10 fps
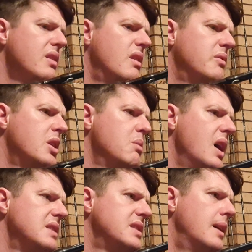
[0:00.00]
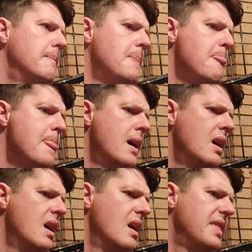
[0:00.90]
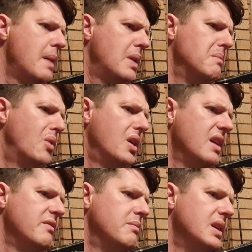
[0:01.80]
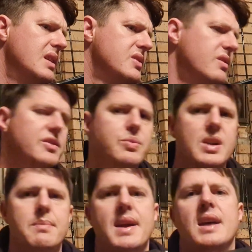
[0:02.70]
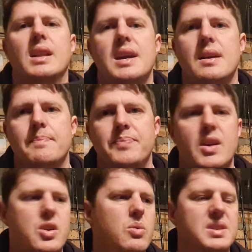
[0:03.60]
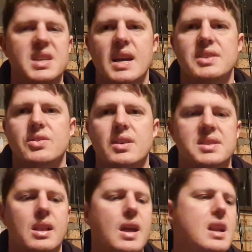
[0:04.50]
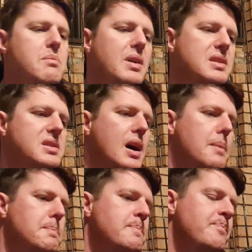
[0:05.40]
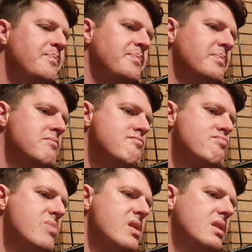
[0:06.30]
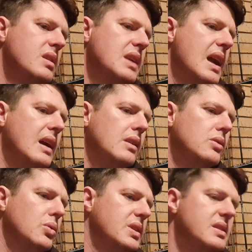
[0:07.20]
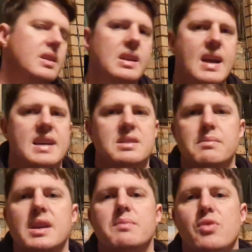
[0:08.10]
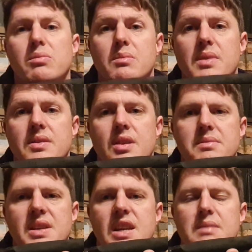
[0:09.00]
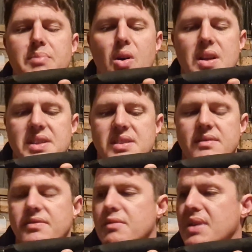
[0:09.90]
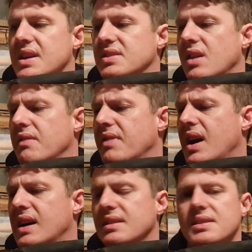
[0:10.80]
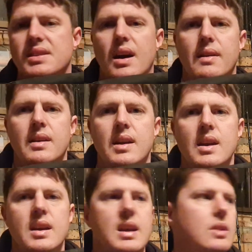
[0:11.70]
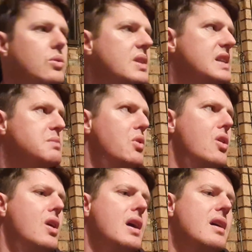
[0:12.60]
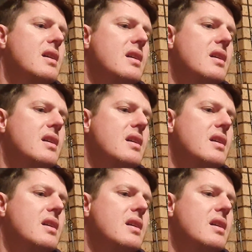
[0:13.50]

think I've got about, that one might even be sort of 20-pound leader. You can always downsize the leader, but yeah, look, it hasn't been a problem in terms of getting bites for me so far. So yeah, look, that's my